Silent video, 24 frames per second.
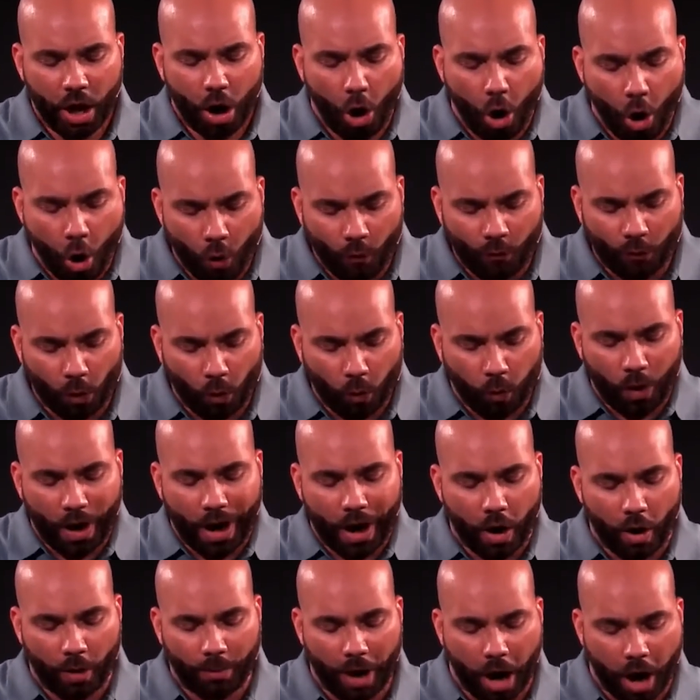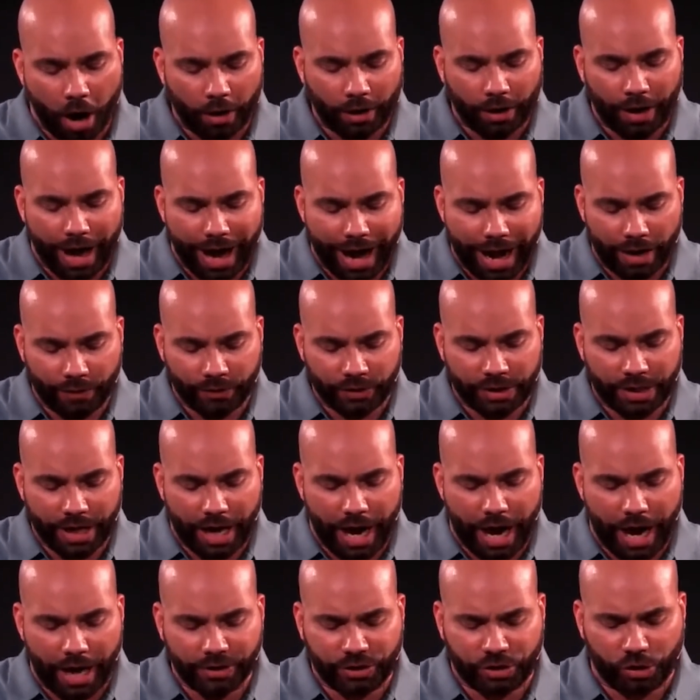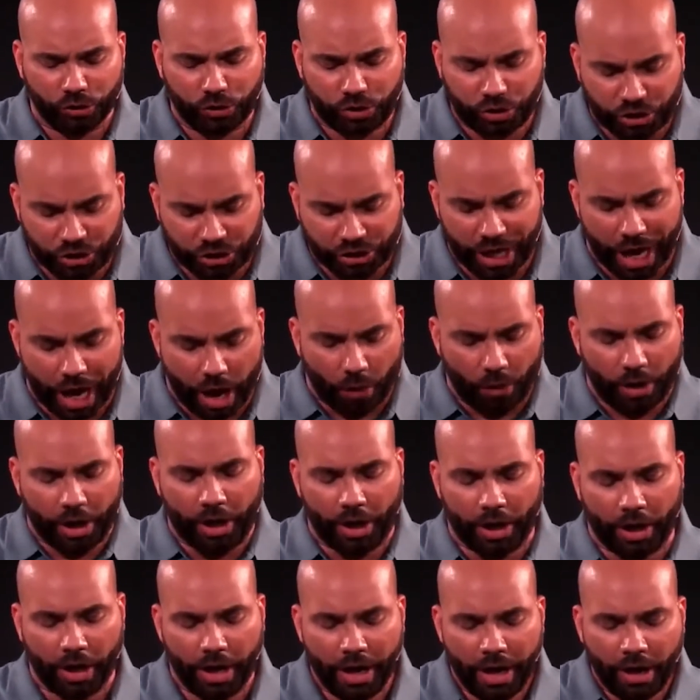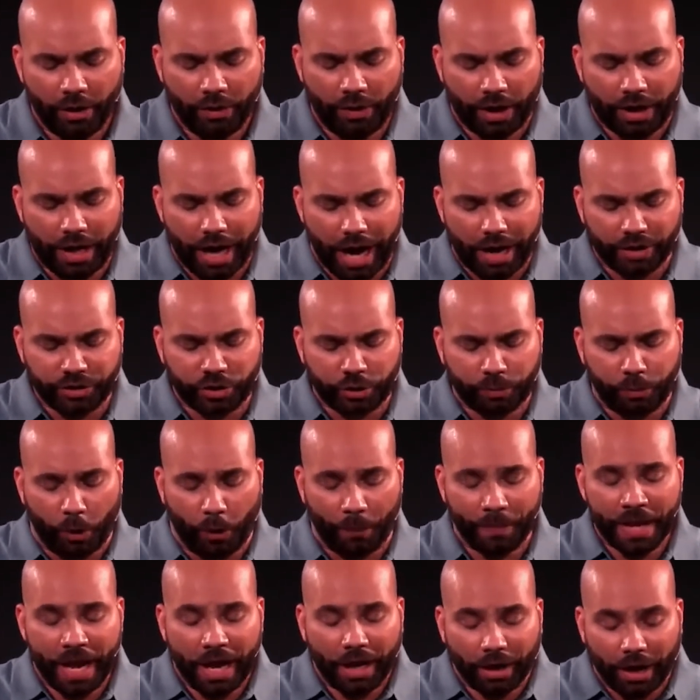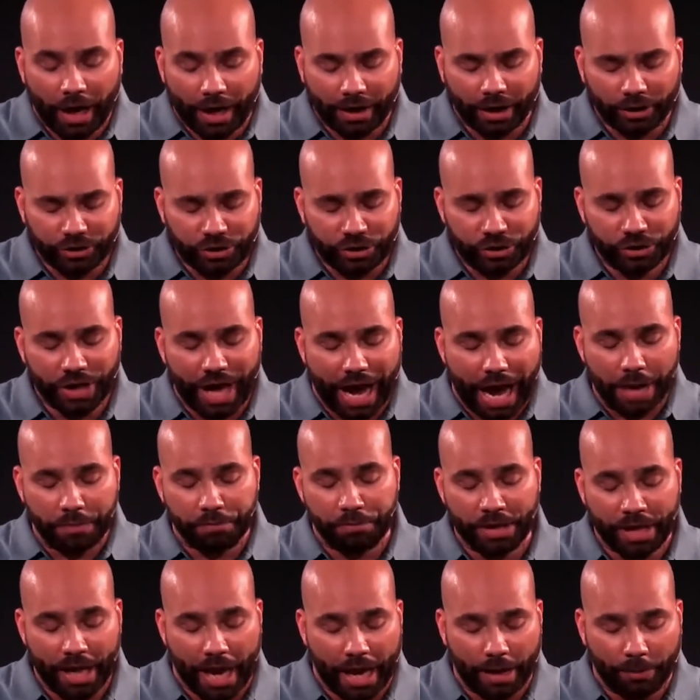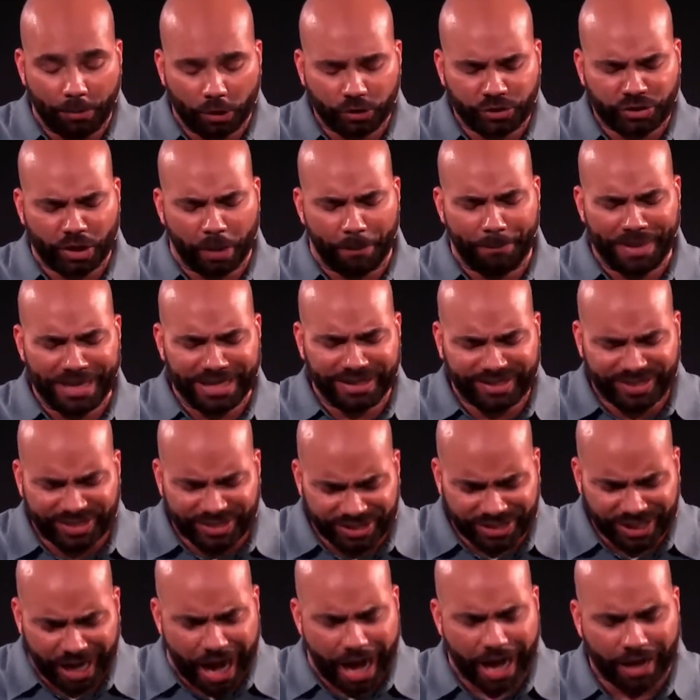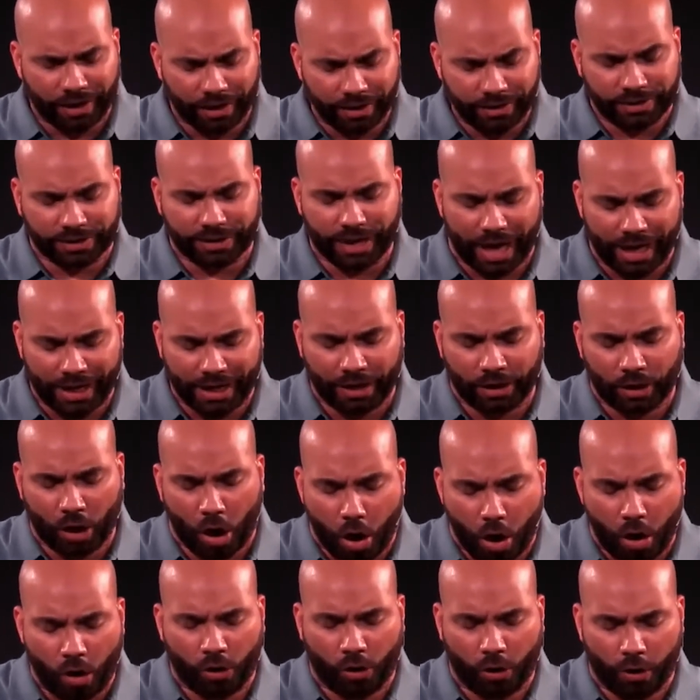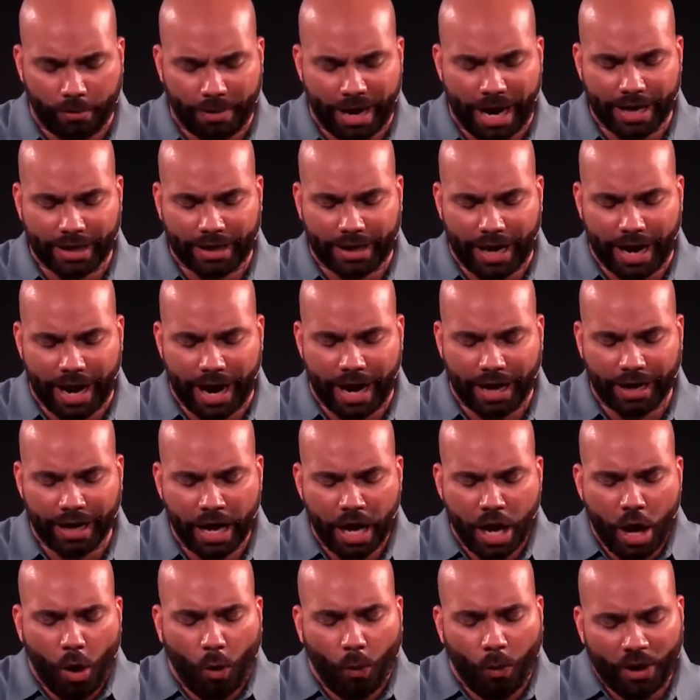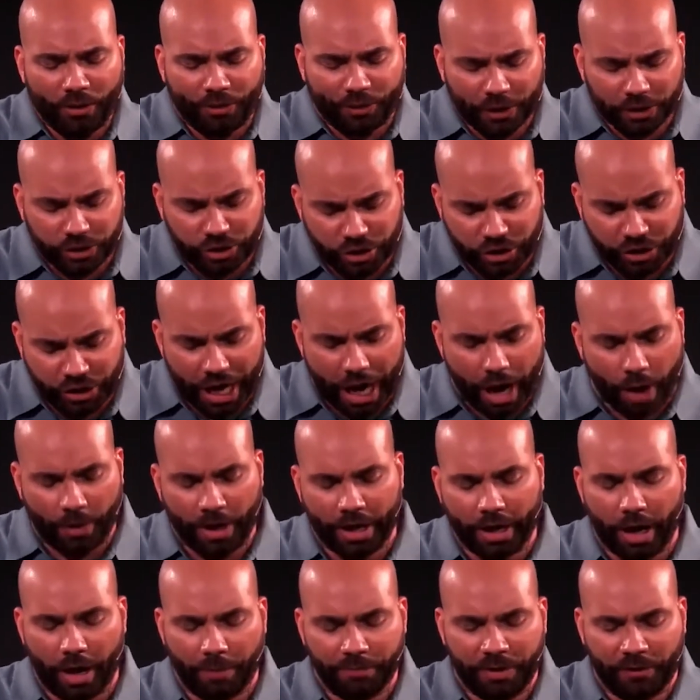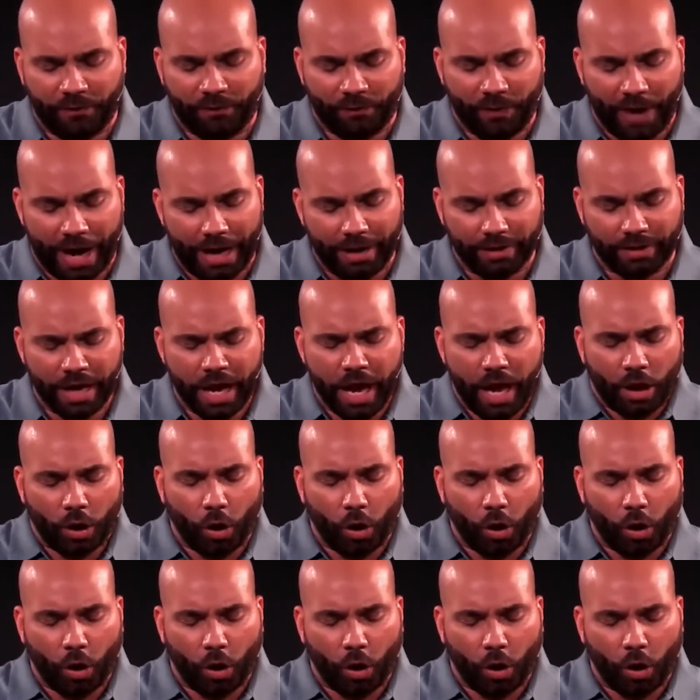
overwhelm our lives, God, to sharing the gospel. Let us not be able to be silent any longer, my God, with the sharing of the faith.